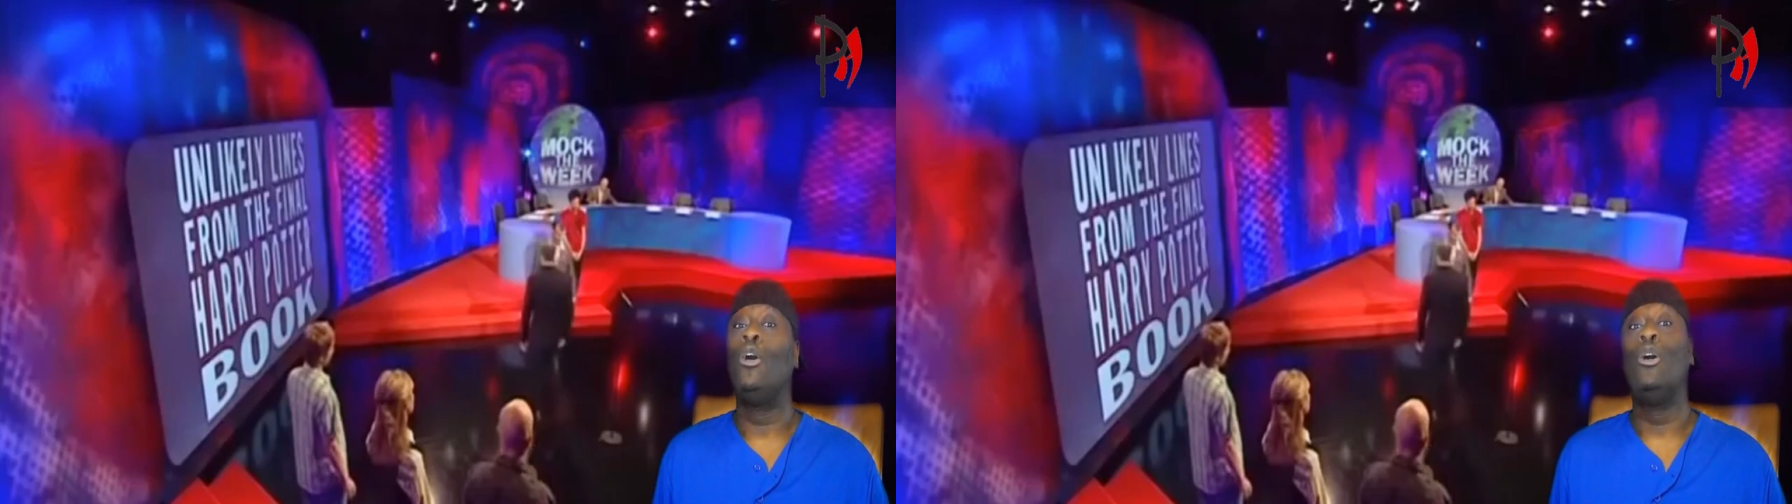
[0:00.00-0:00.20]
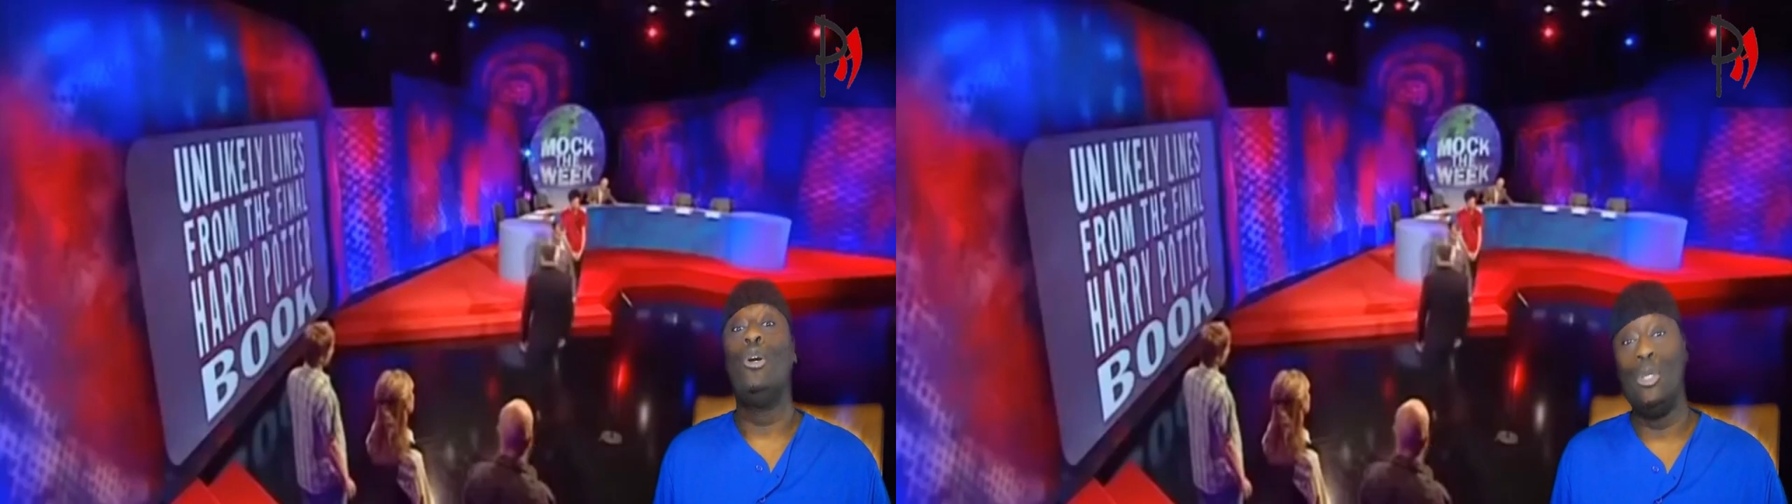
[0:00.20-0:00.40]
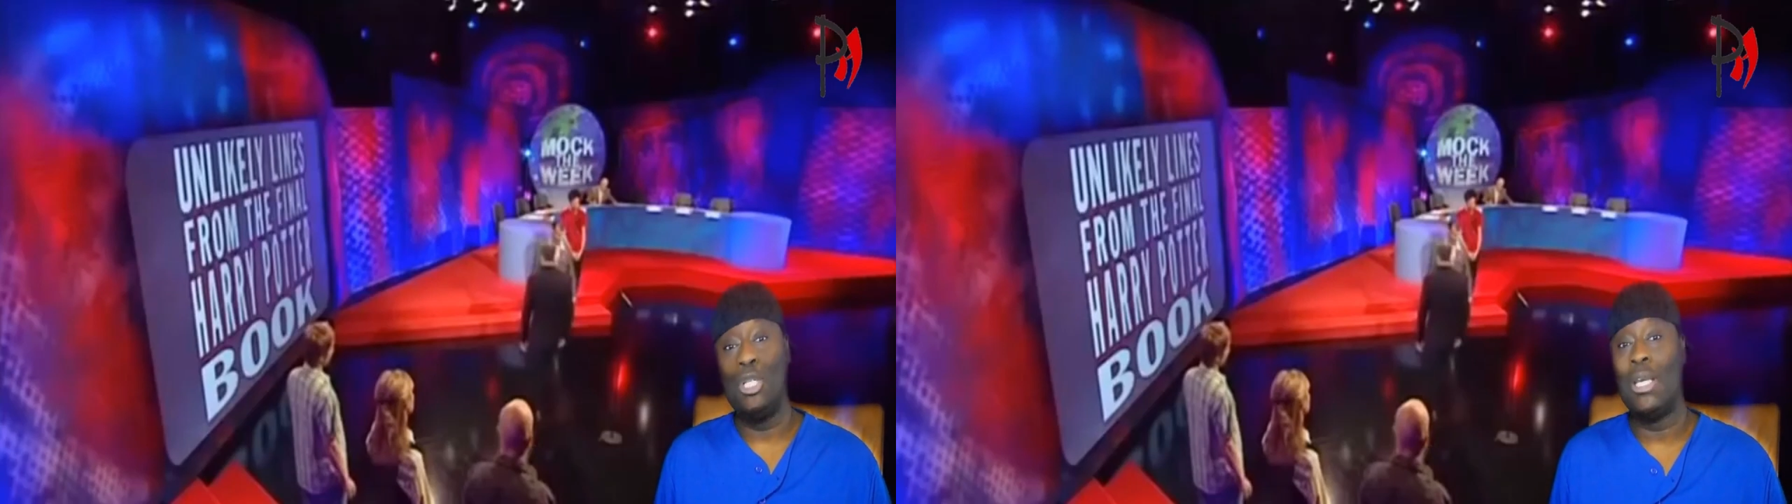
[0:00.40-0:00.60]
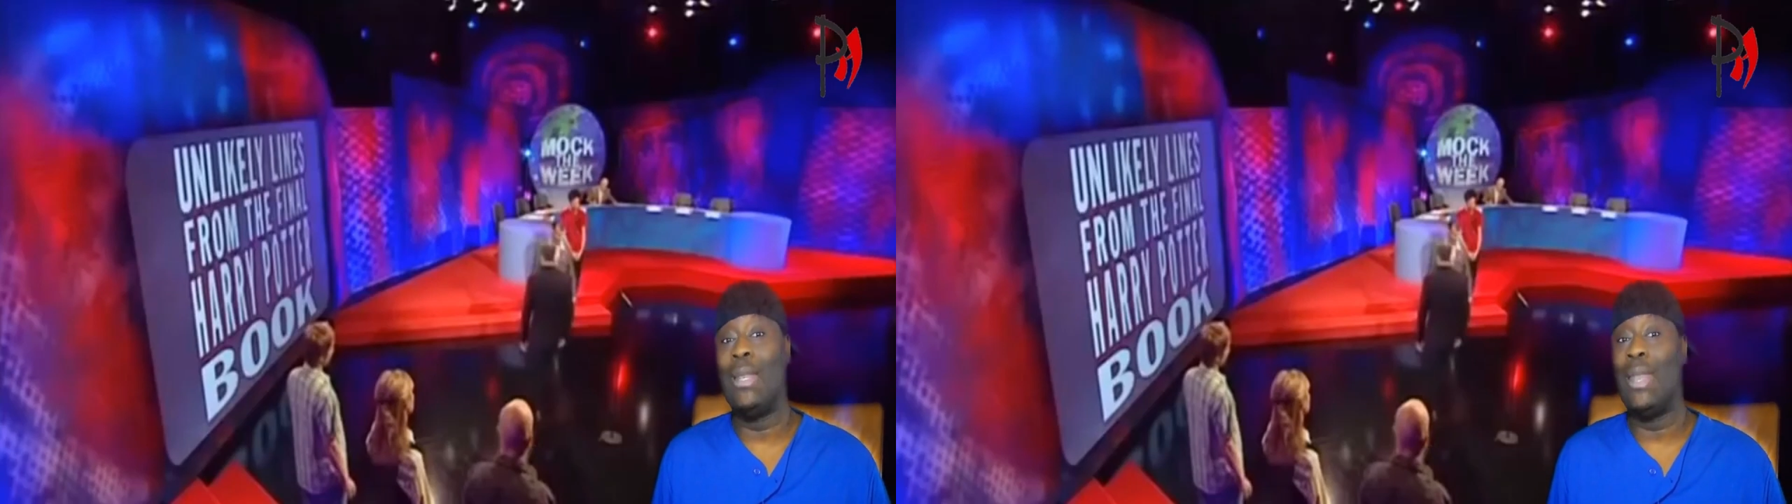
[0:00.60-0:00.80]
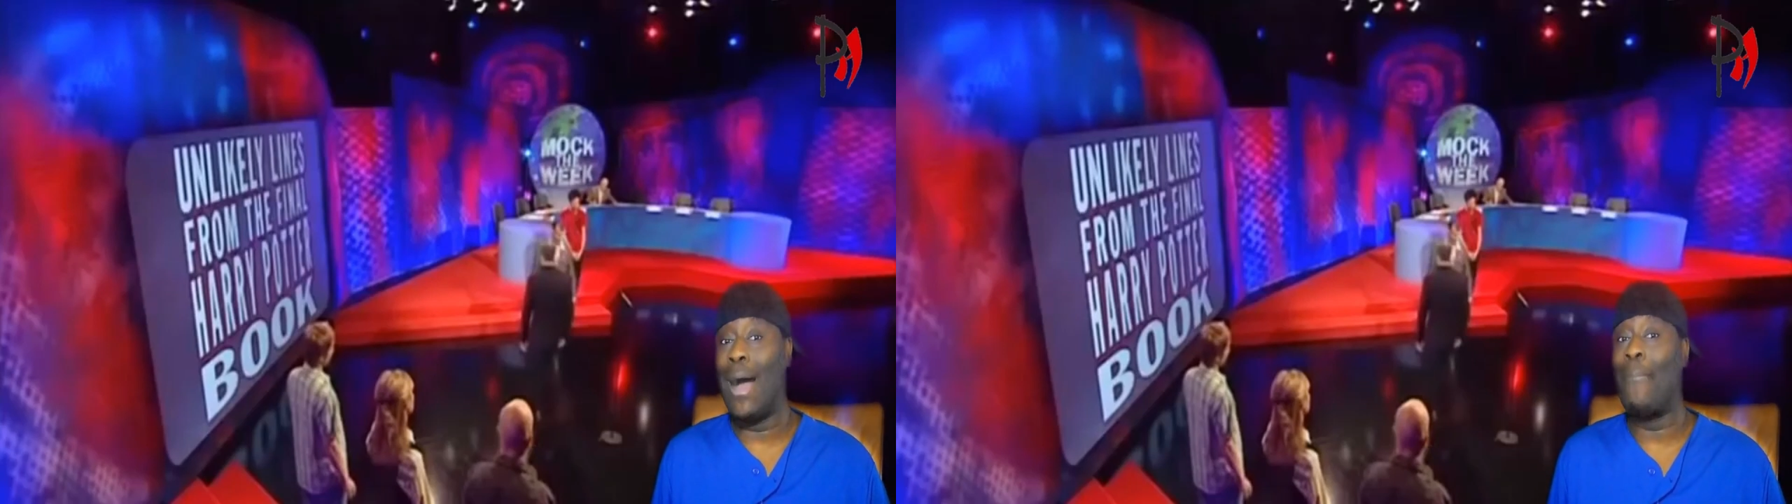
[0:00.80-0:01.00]
Who
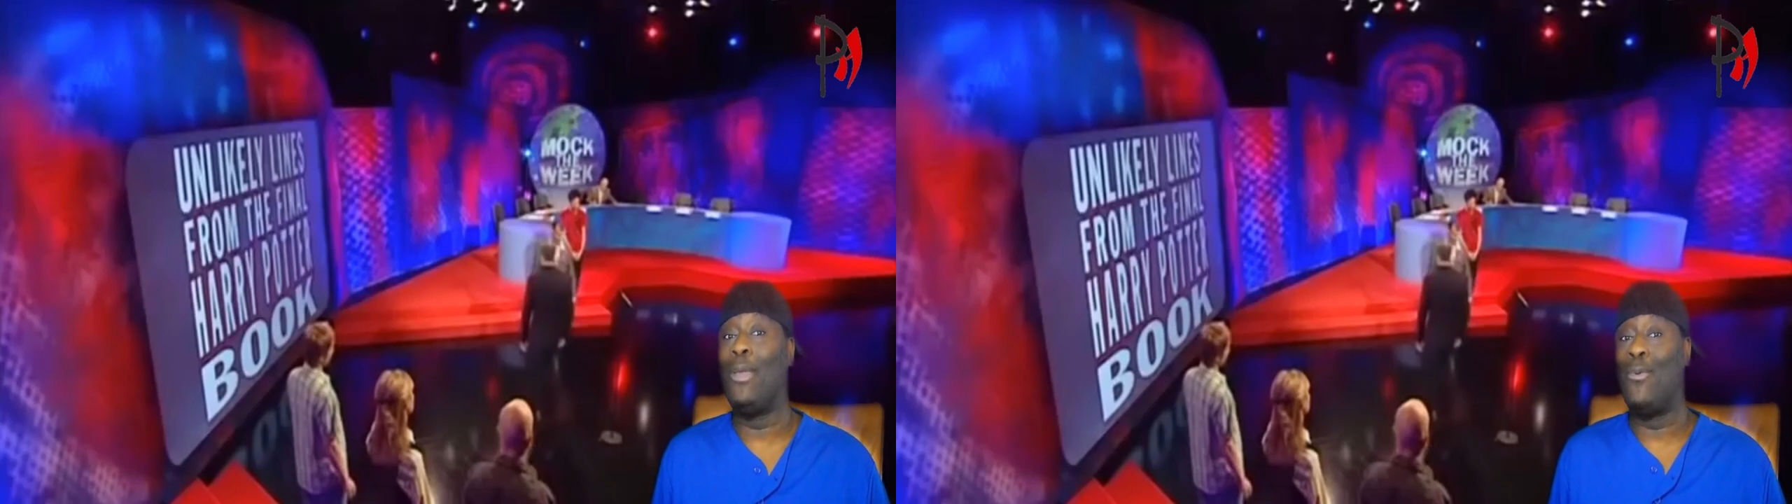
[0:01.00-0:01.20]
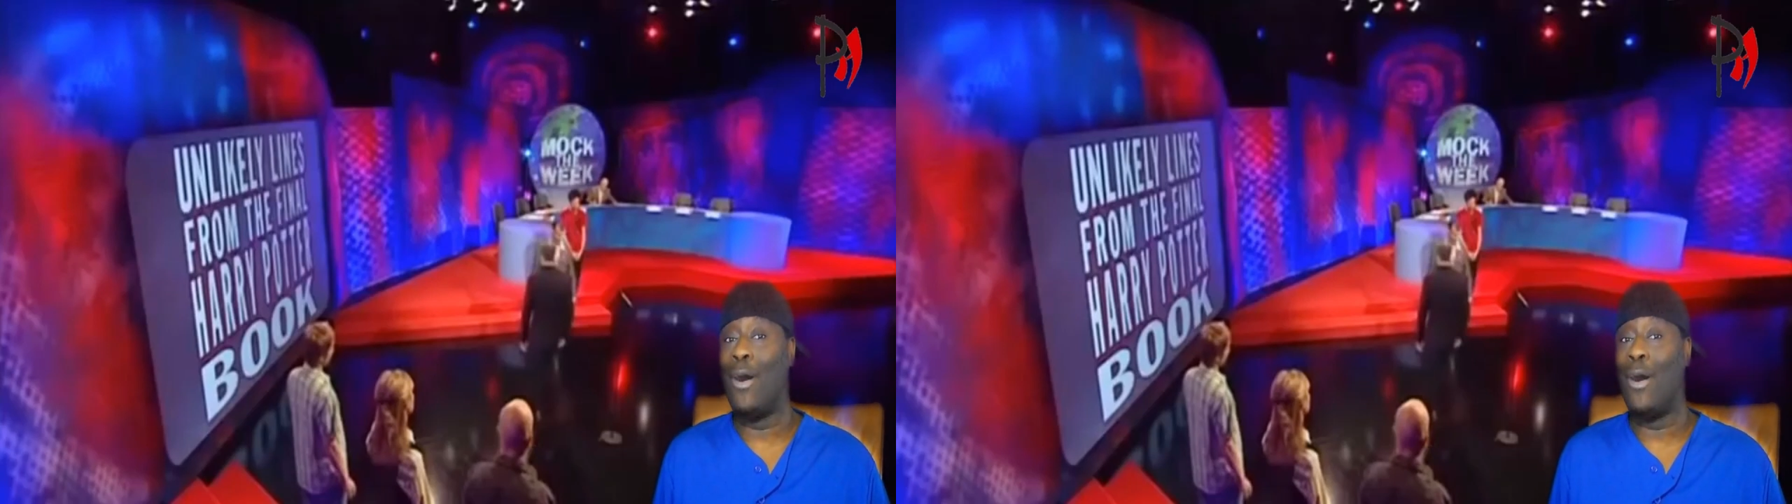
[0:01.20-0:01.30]
Should Not Be